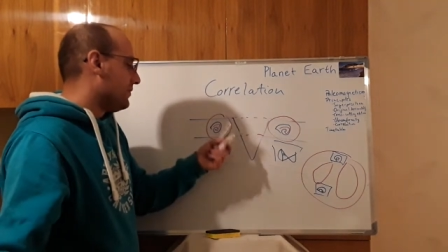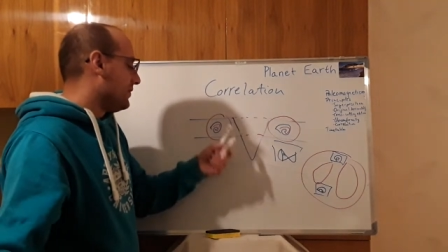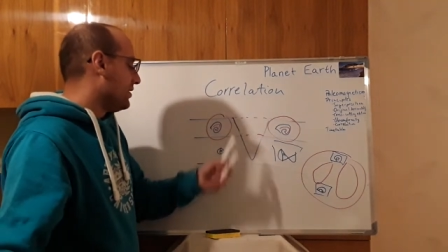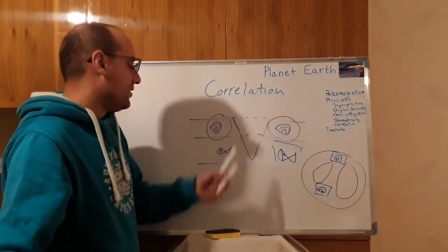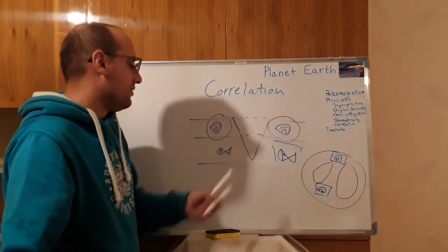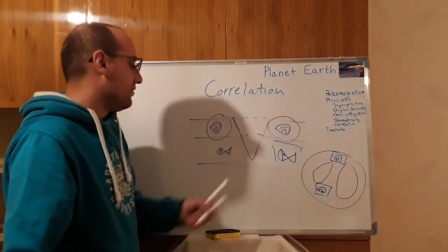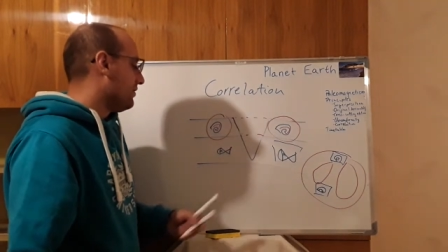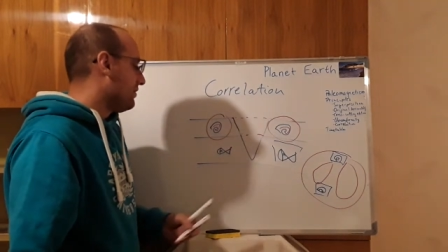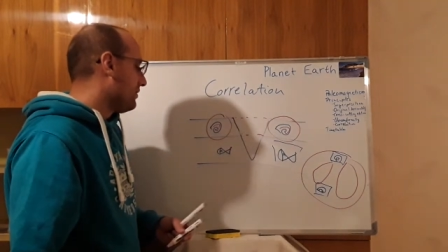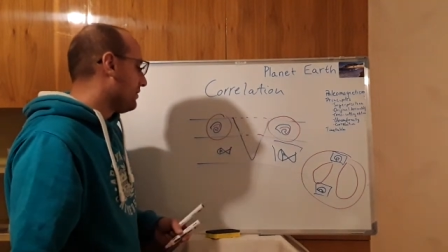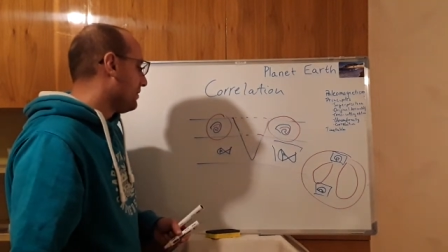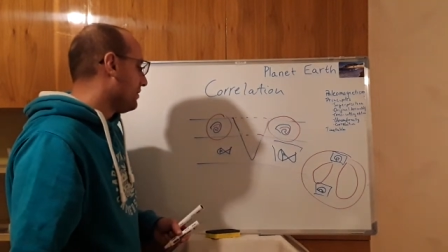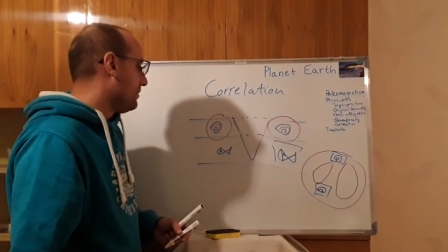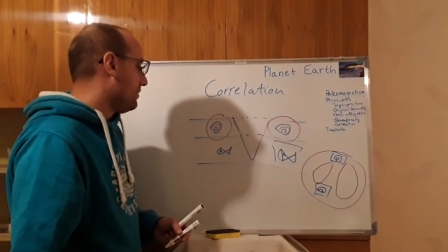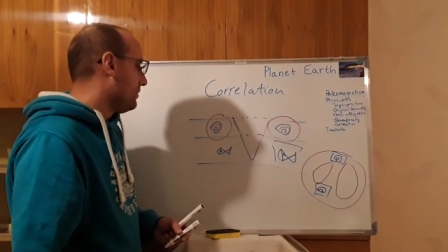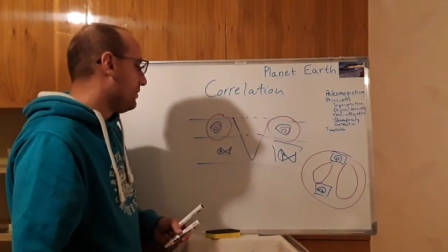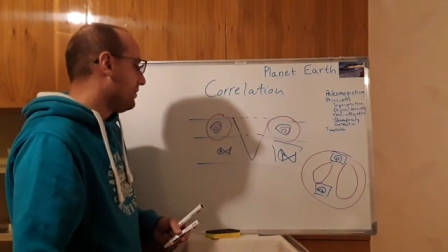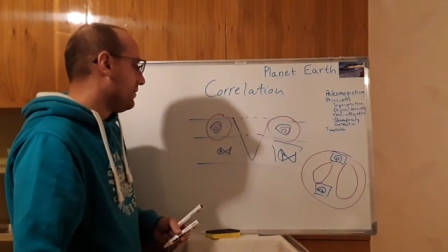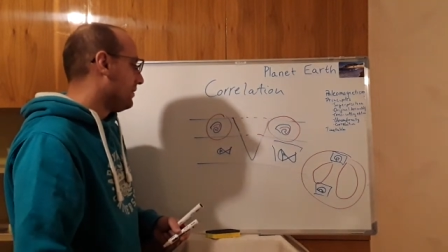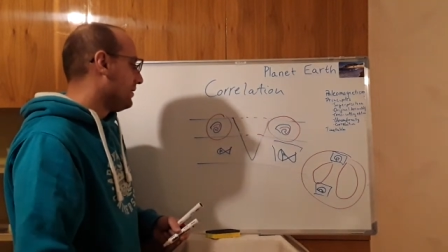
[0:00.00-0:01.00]
just
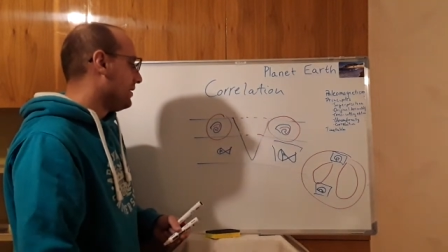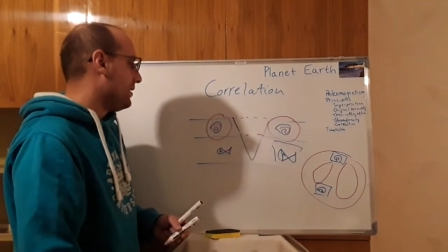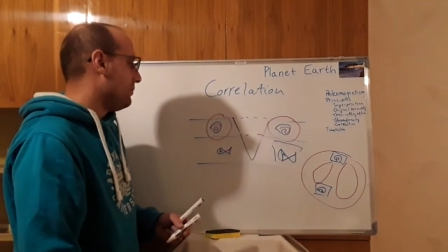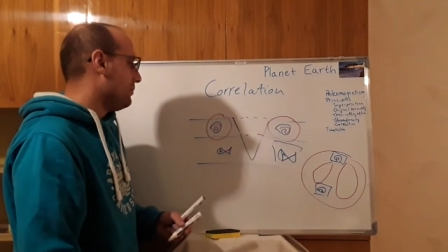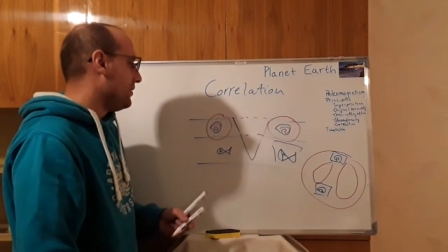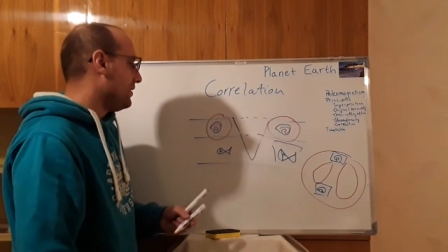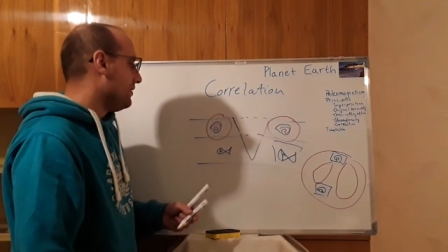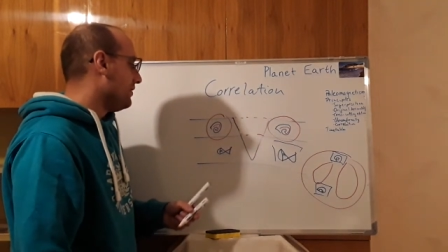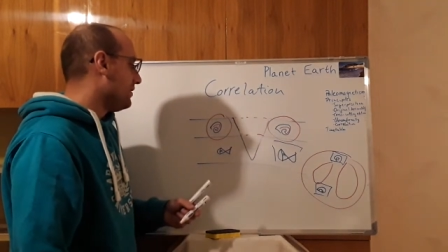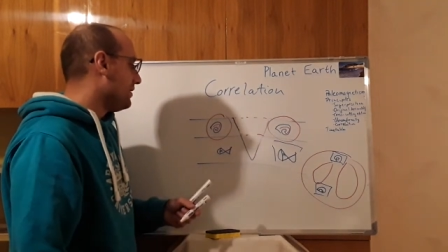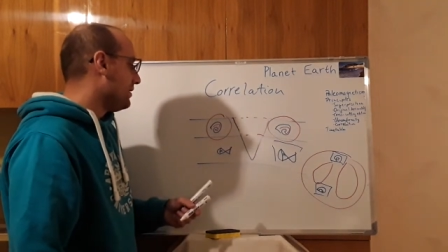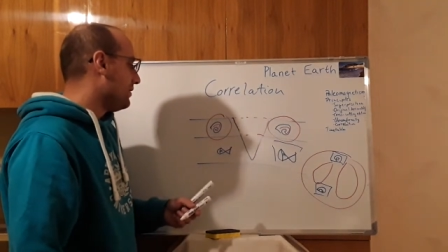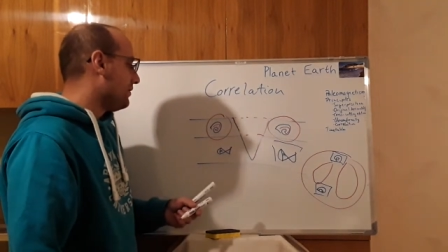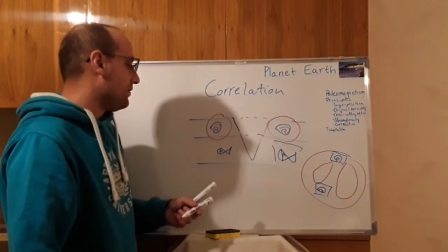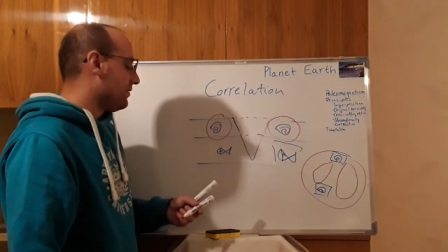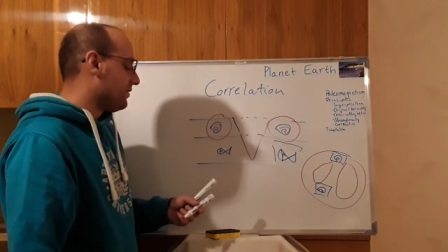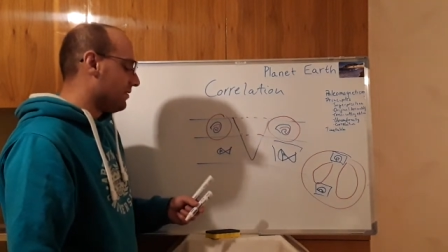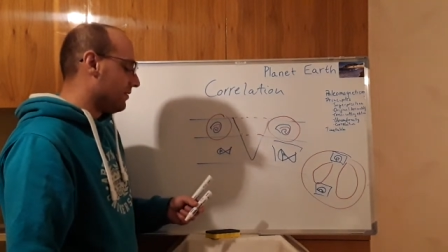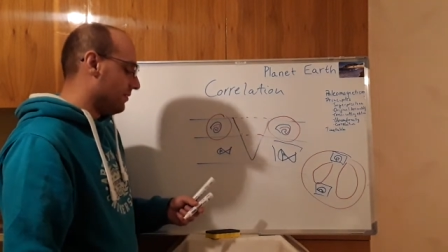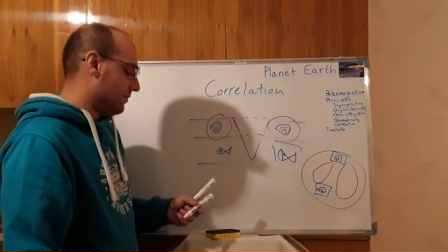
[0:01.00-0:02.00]
that means
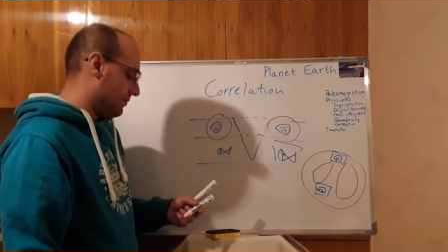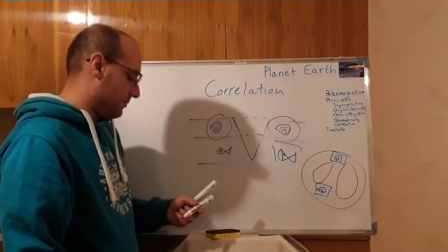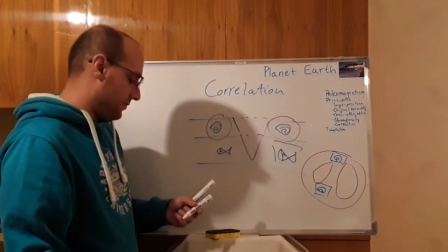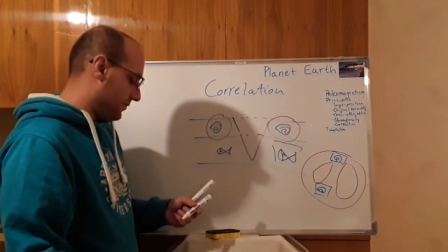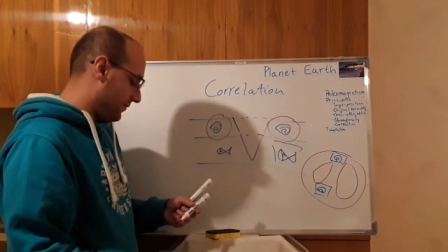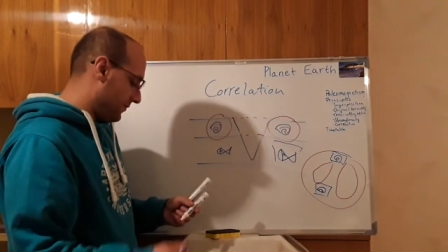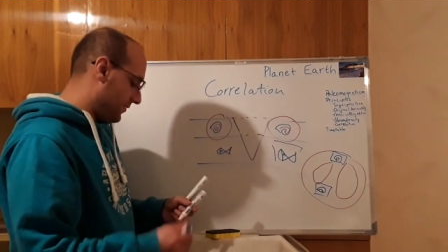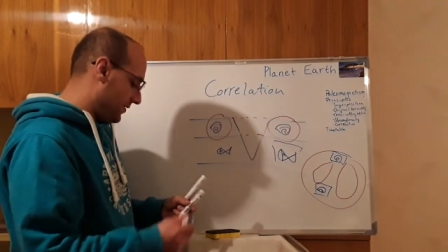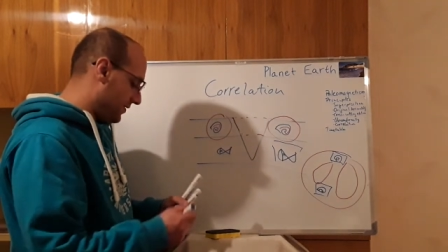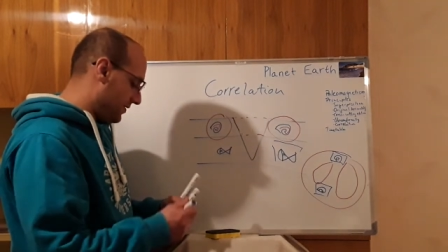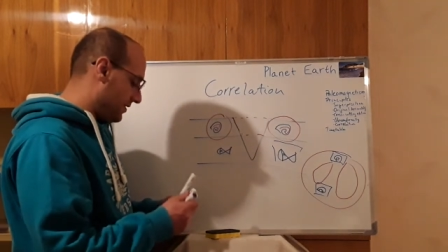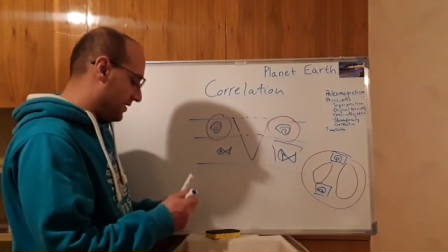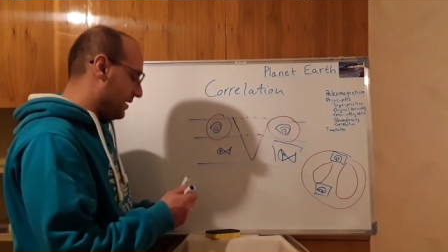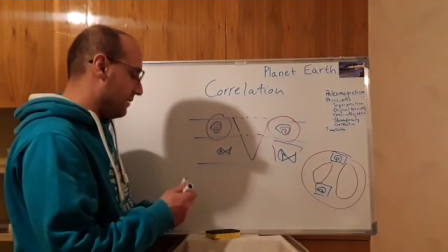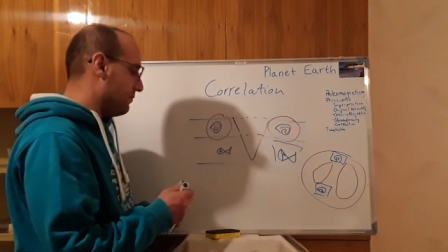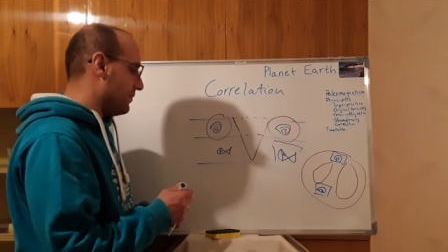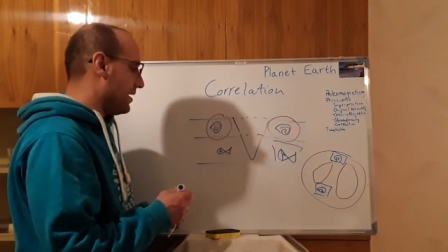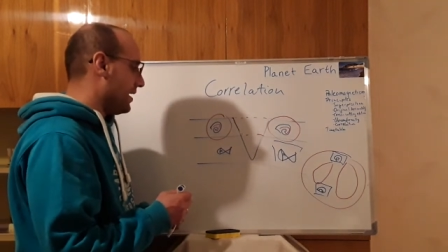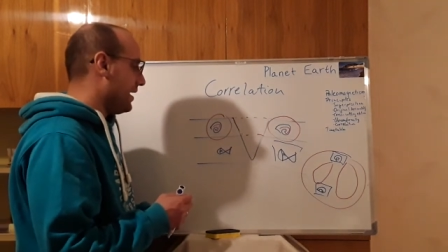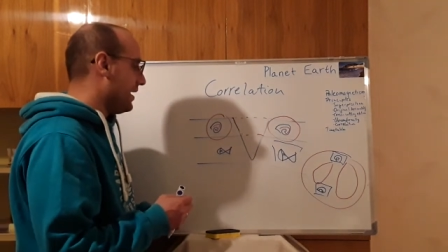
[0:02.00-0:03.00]
there's of the
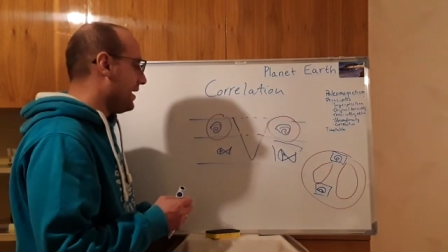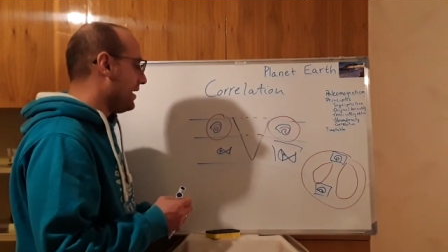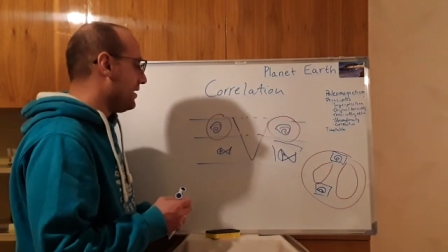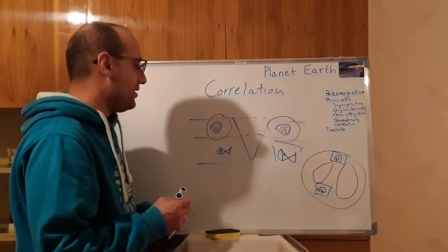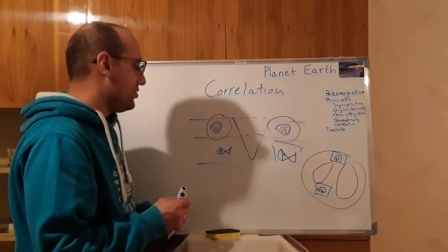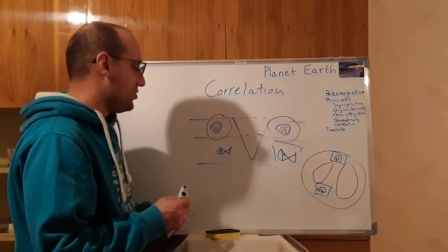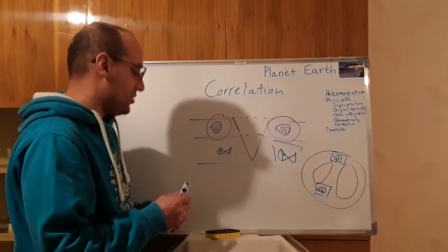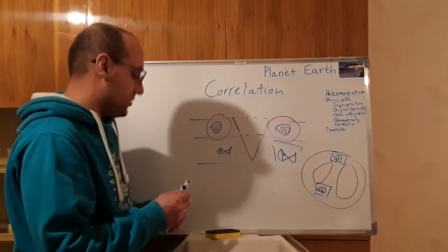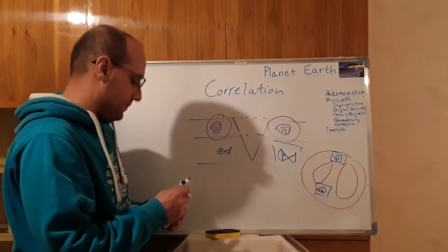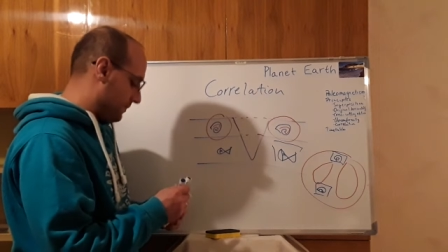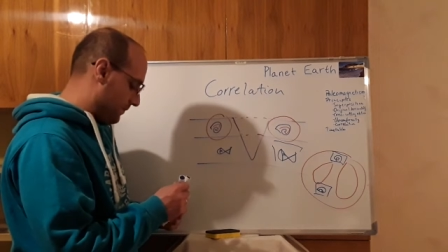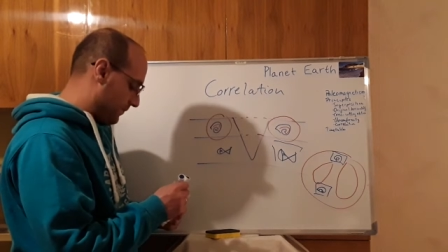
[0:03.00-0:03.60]
same age.